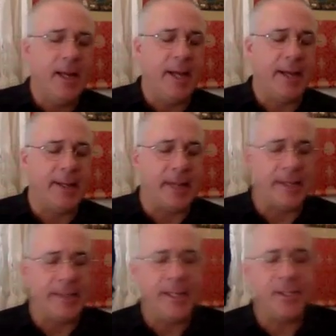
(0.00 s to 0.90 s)
And again, like
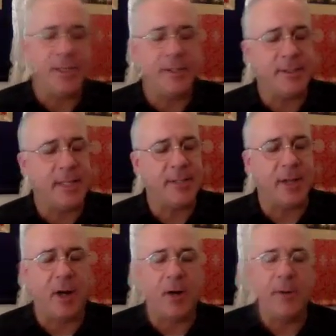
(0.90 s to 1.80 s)
Atisha says,
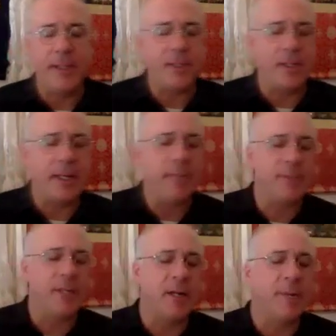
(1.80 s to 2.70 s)
always look at
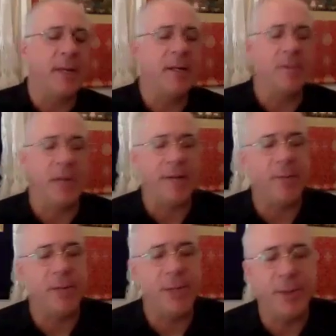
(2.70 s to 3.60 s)
Dharma,
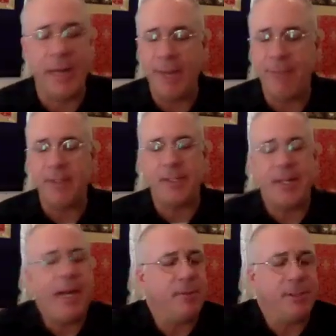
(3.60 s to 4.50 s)
whatever we're doing. Even
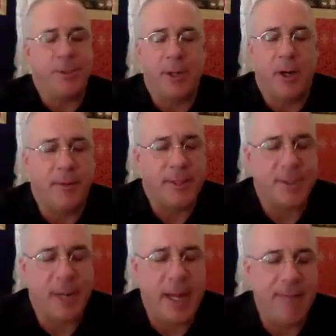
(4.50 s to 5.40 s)
today, we're doing all this
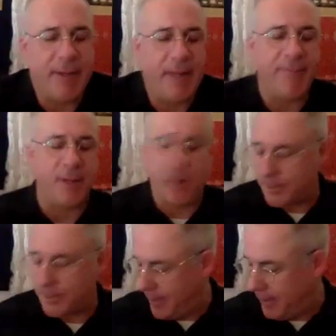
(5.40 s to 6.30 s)
sort of heavy
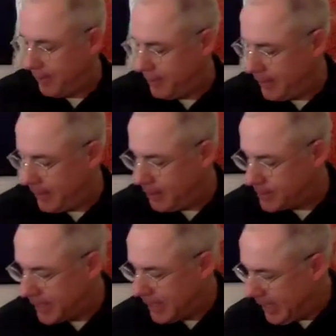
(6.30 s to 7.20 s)
philosophy and everything
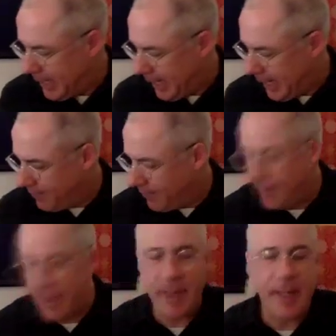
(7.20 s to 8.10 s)
else.
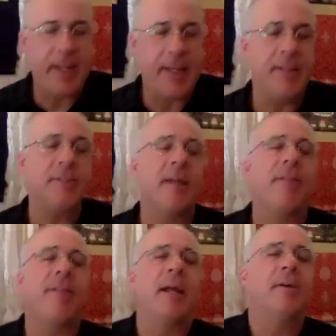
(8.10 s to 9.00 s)
Everything is
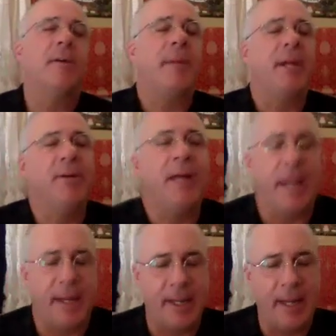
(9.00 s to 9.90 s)

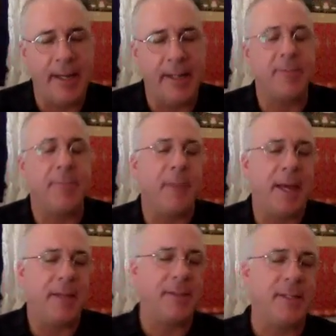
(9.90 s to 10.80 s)
therapeutic. It is
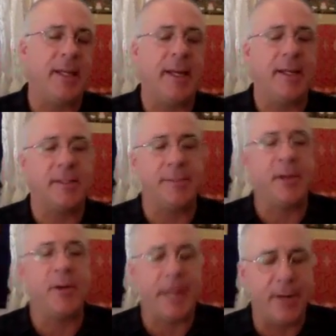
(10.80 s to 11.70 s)
medicine. It is
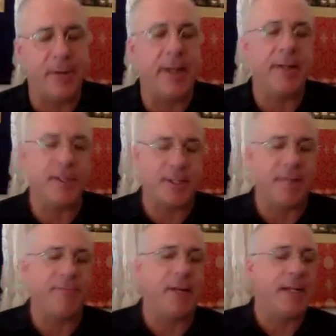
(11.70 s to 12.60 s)
about curing your suffering.